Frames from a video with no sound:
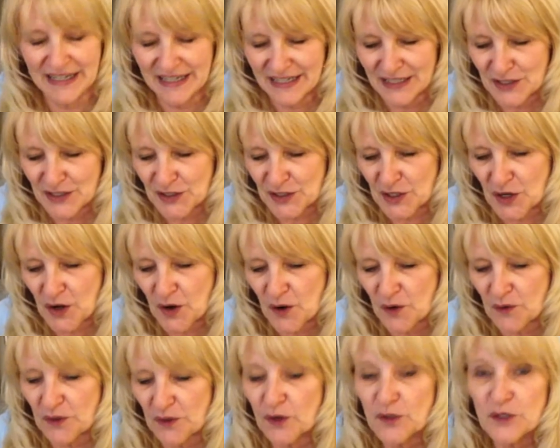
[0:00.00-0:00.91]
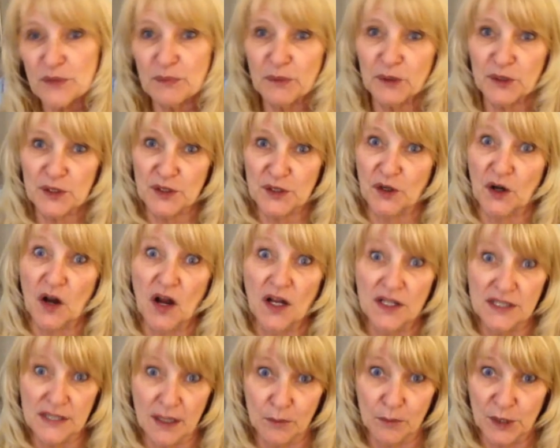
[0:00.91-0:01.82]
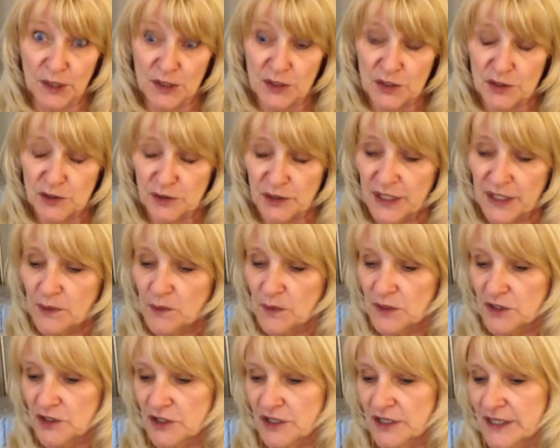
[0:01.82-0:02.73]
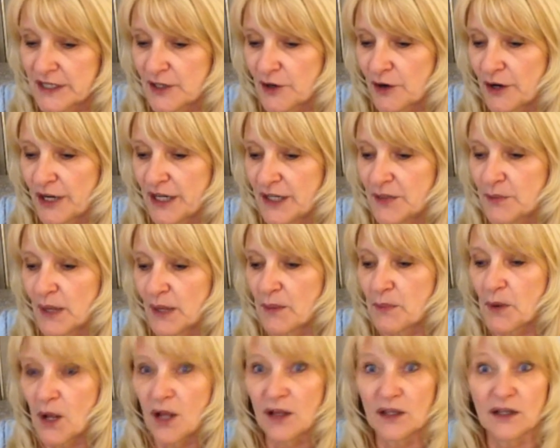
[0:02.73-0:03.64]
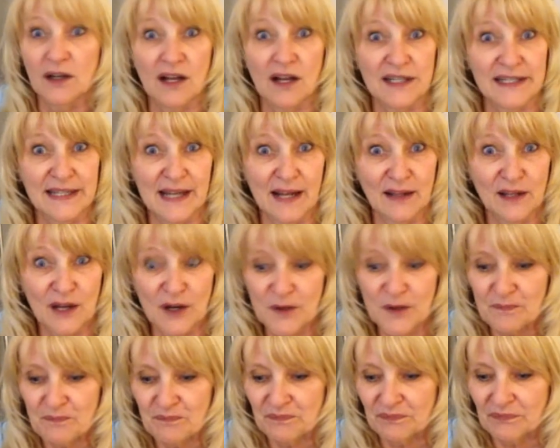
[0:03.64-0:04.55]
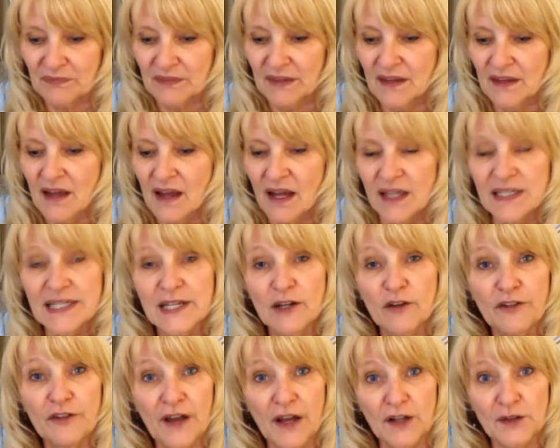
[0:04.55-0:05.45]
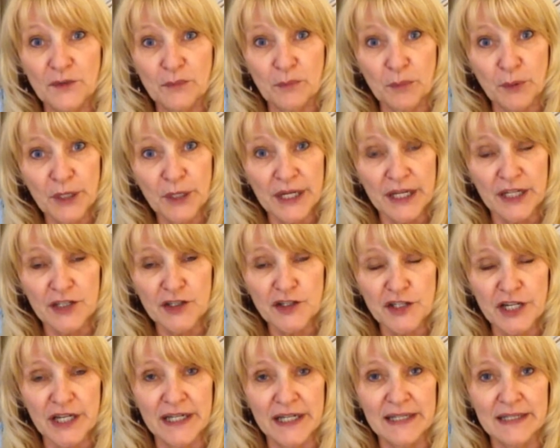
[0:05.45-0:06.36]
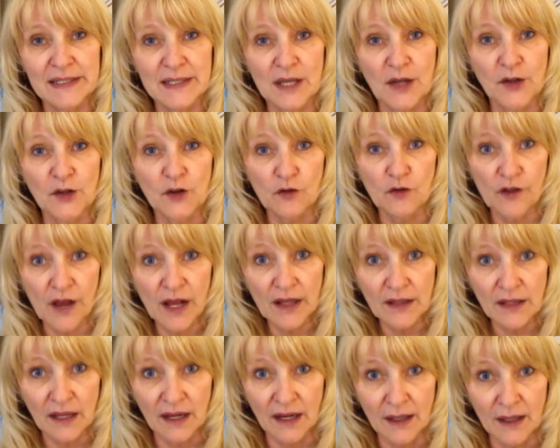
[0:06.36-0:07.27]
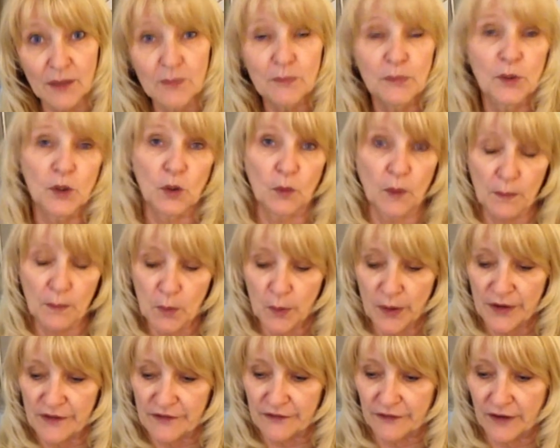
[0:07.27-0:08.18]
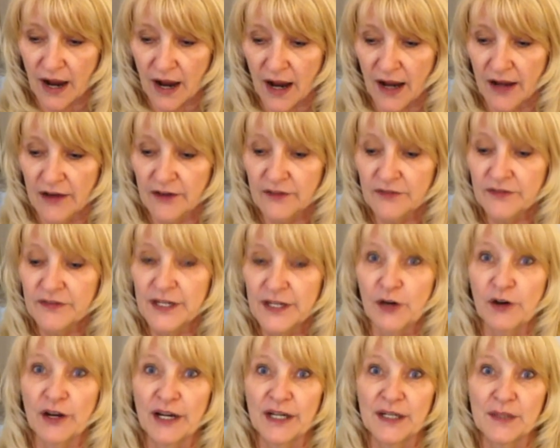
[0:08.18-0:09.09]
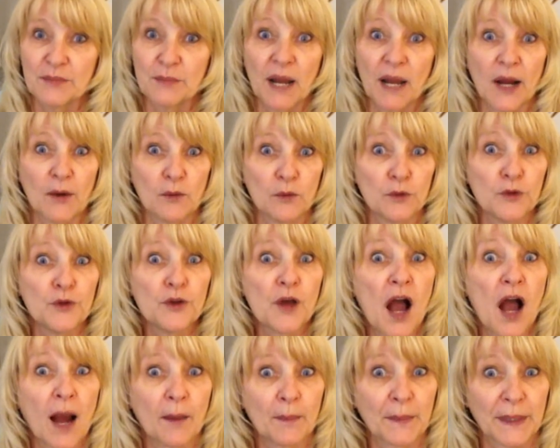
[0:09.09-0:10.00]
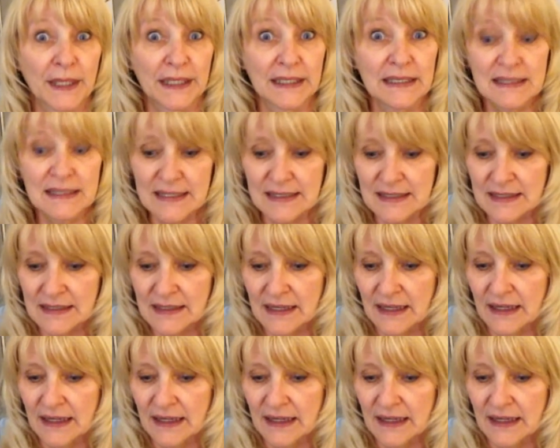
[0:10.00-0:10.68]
So those books are On Dublin Street, which is narrated by Paula Costello, until Fountain Bridge is a novella, book 1.5, narrated by Ruth Hopkins.